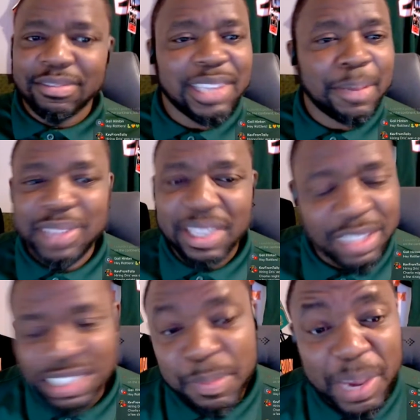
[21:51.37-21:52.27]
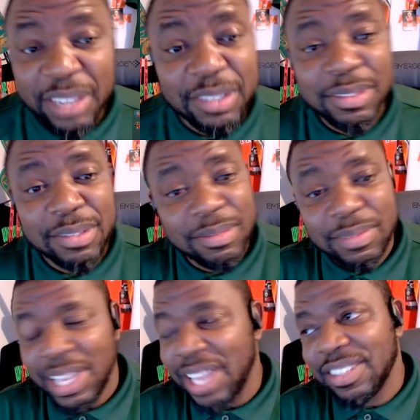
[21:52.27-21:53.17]
That thing, it smacks.
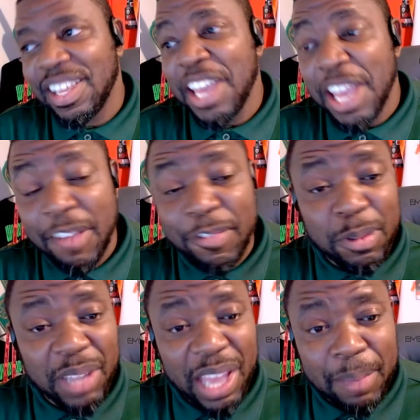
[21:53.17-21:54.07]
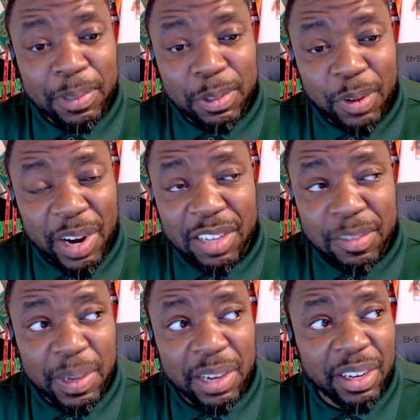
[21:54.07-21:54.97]
If you like blue
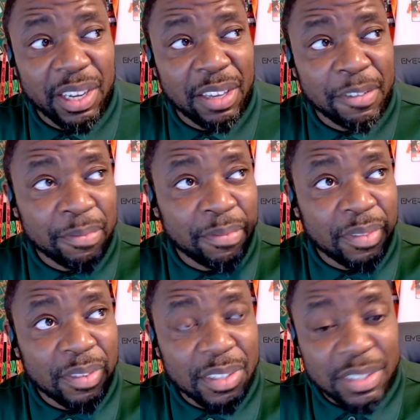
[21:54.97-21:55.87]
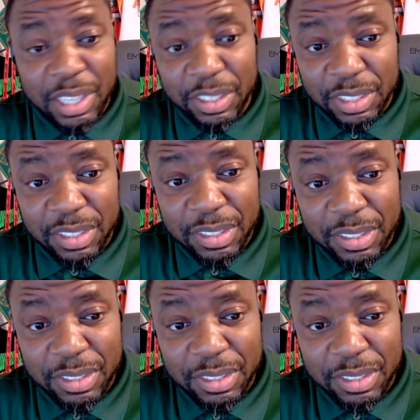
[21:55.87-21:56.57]
raspberry slushies,